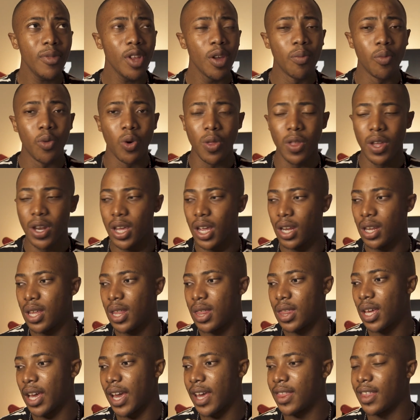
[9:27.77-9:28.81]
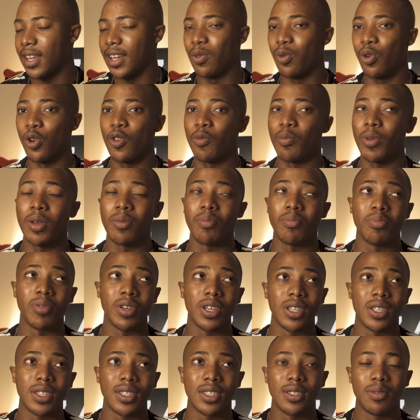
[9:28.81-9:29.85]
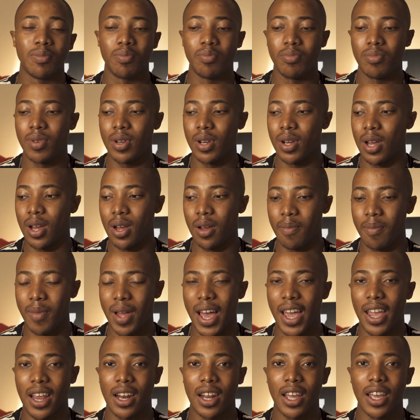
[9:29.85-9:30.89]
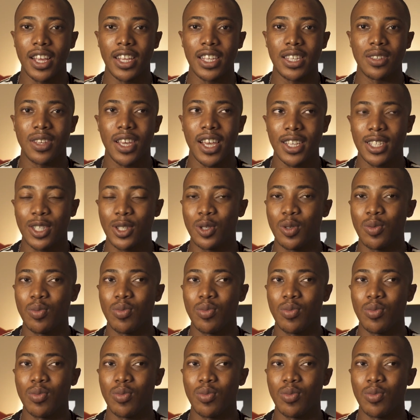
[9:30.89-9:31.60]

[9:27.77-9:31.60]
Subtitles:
more than anything, I think one of my biggest highlights has to